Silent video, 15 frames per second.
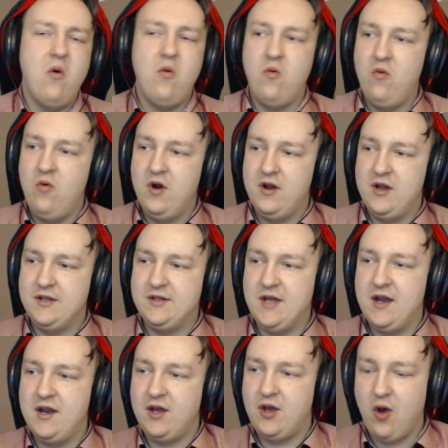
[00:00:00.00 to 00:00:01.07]
Oh, is
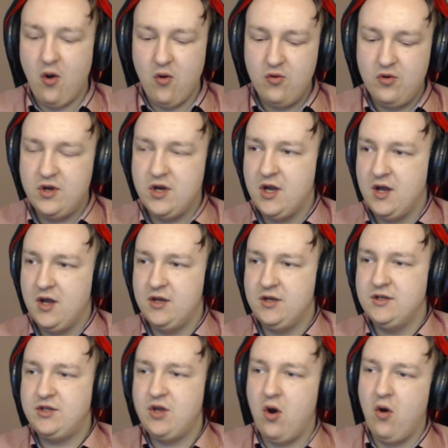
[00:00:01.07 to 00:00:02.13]
that a code?
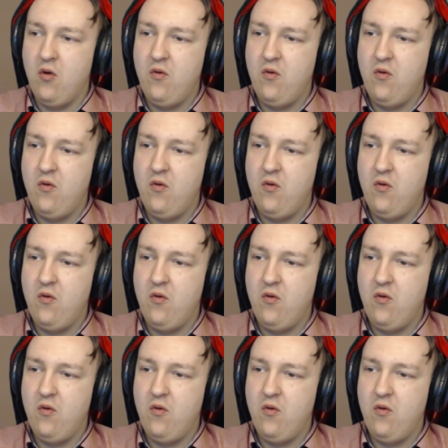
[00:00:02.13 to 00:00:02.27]
Just O?